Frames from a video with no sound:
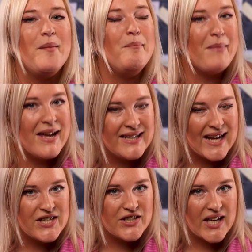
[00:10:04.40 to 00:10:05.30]
Many
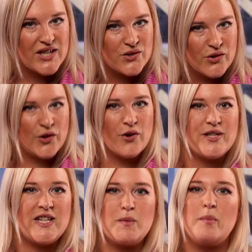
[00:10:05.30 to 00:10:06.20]
education
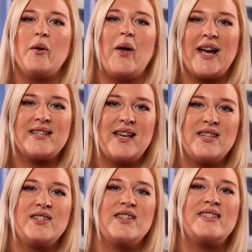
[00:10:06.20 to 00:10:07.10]
authorities promote
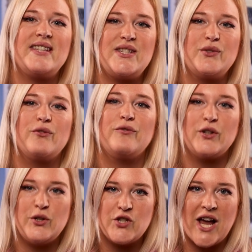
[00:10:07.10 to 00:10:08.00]
access to the seasonal
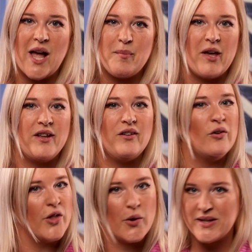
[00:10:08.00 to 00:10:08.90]
flu jab, and
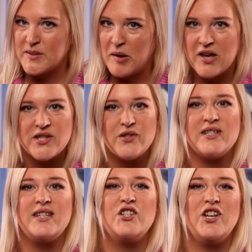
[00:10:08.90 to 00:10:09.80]
although it's a personal
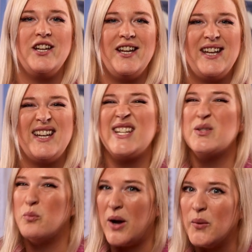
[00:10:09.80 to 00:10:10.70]
decision, it's
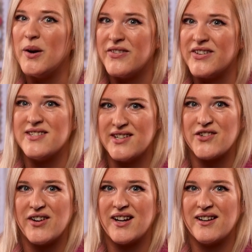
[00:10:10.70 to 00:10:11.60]
well worth
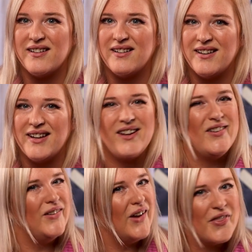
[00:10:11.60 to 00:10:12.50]
considering.
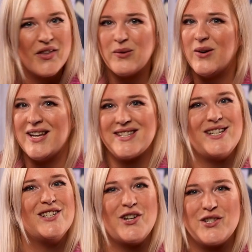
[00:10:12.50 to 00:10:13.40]
Nothing worse
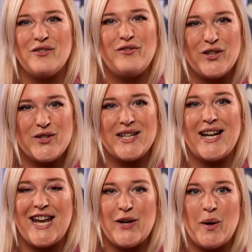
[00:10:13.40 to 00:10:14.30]
than a dose of flu to
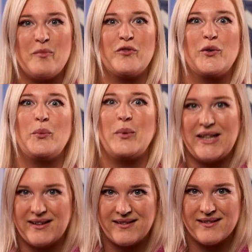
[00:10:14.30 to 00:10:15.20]
lay you up for a
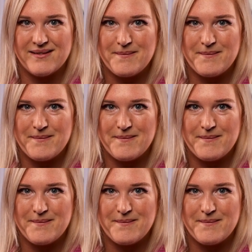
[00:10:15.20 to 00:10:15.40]
week.